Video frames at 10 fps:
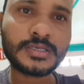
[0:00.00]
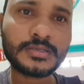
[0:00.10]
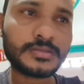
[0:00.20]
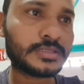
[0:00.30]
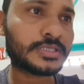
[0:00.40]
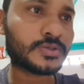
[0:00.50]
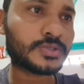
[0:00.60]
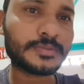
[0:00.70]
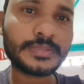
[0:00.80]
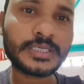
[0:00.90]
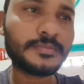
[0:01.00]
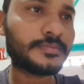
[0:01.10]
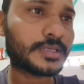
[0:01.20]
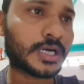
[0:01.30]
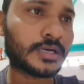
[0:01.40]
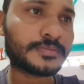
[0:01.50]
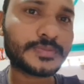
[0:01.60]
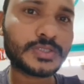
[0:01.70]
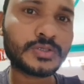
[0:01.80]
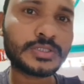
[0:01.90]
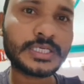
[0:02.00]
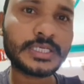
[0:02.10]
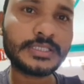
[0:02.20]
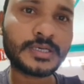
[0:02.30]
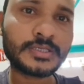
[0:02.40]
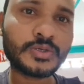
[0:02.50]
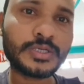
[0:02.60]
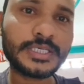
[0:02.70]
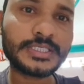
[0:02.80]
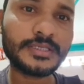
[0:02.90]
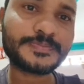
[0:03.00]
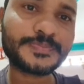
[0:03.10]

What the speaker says: this question become wrong. So generally in solanacy the